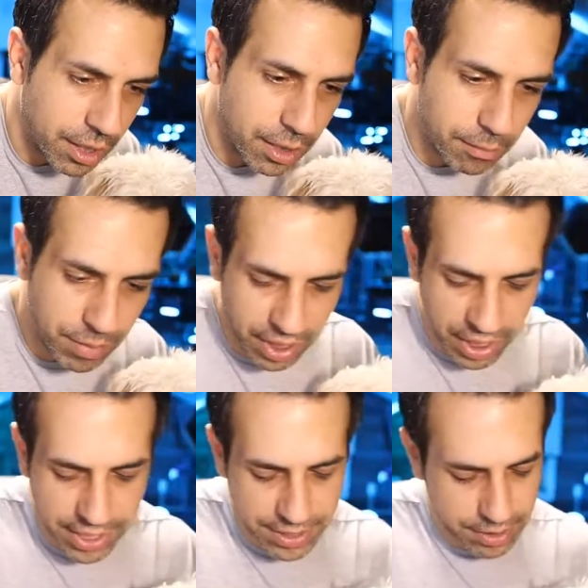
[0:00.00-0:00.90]

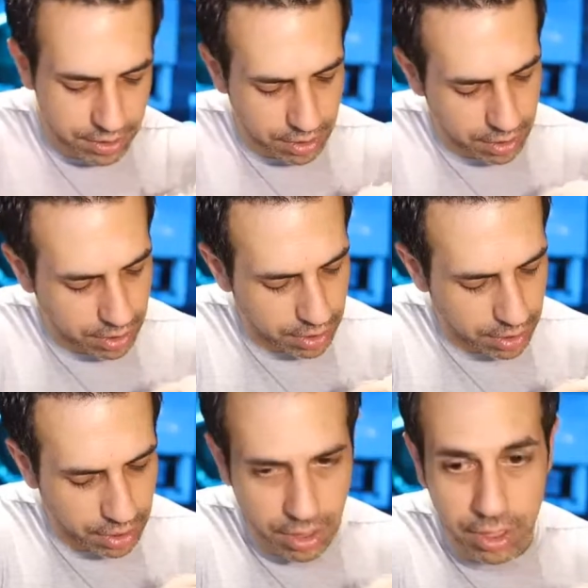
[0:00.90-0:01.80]
because
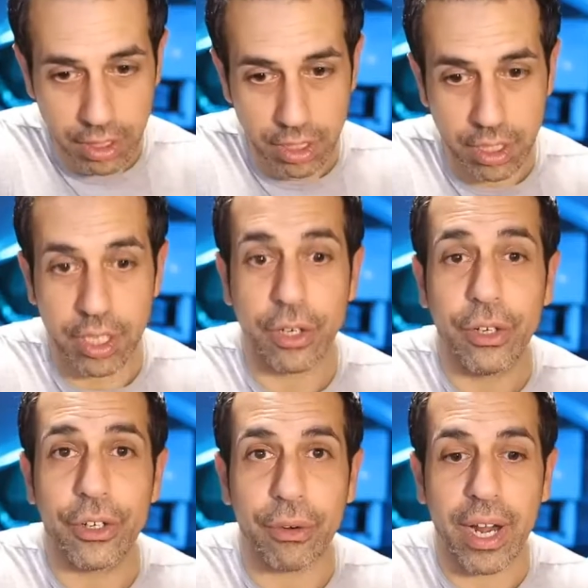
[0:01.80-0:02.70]
he
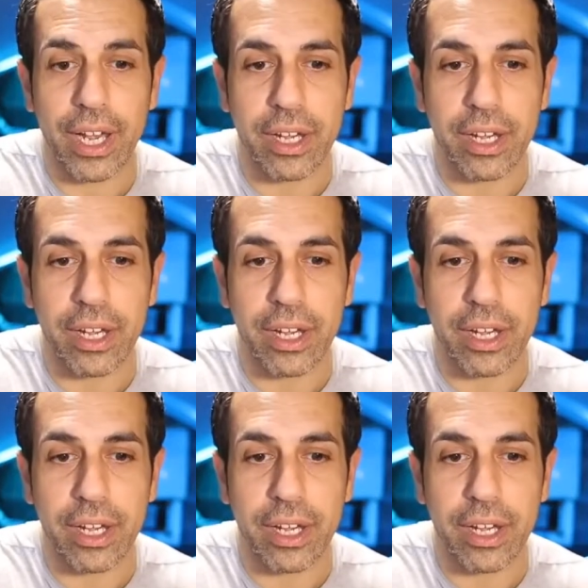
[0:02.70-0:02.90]
earned it, right?